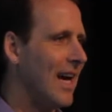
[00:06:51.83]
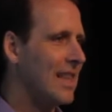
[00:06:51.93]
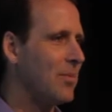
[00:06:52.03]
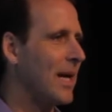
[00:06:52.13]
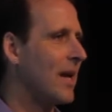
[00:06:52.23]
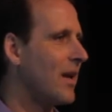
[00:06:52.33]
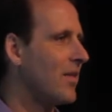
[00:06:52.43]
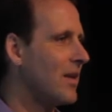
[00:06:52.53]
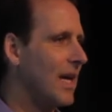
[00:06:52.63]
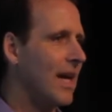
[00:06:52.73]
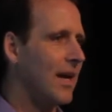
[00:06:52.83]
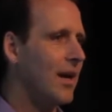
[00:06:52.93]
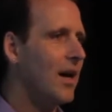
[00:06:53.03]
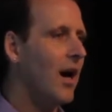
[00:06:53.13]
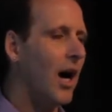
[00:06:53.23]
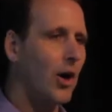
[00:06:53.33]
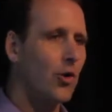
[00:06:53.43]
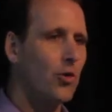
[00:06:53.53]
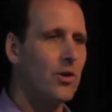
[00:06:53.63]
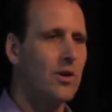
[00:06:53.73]
at the beginning of the day, a
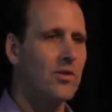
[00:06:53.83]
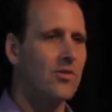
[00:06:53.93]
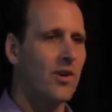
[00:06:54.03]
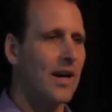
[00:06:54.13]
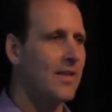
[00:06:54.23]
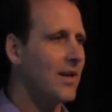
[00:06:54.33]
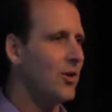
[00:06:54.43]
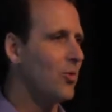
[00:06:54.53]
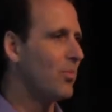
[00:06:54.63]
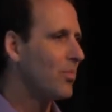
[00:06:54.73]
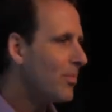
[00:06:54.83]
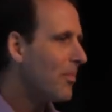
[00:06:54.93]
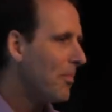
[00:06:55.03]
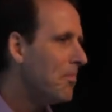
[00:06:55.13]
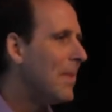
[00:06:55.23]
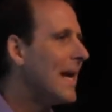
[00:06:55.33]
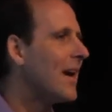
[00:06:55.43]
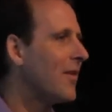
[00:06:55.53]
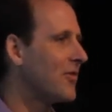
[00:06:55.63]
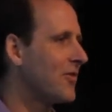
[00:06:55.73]
good sign that you may
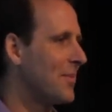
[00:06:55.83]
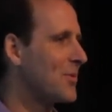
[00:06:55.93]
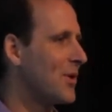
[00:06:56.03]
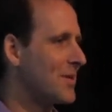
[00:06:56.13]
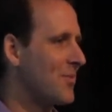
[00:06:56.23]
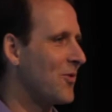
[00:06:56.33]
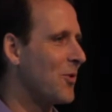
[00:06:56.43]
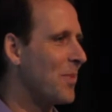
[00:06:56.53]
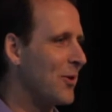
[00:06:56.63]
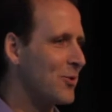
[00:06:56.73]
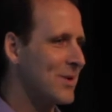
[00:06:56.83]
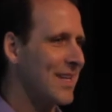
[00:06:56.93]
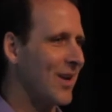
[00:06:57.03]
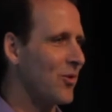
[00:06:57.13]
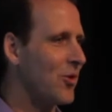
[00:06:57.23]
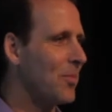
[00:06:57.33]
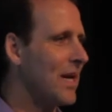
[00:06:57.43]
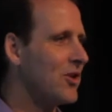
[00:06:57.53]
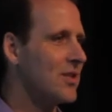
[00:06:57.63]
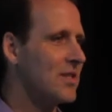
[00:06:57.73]
have slipped on some of your boundary setting with your
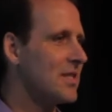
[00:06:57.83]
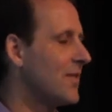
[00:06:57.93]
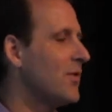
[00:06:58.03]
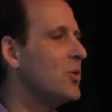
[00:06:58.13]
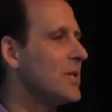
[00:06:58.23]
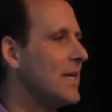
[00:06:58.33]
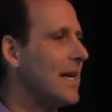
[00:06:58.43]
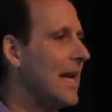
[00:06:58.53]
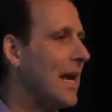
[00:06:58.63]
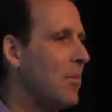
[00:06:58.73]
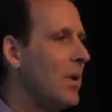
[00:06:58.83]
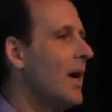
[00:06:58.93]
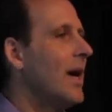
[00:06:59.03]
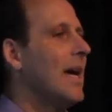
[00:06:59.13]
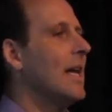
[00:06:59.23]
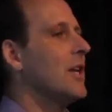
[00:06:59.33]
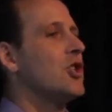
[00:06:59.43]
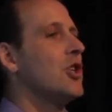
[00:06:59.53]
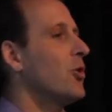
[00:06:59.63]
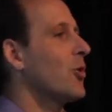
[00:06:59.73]
patients is if you see a name and a
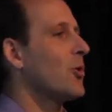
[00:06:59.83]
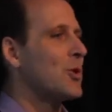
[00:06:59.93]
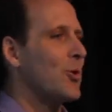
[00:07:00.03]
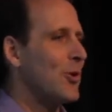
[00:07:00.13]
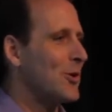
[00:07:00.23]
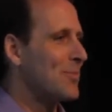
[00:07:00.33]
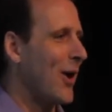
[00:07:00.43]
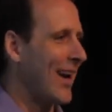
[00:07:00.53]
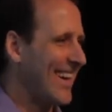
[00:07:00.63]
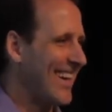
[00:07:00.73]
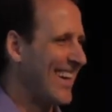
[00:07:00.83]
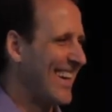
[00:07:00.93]
chill goes through your spine,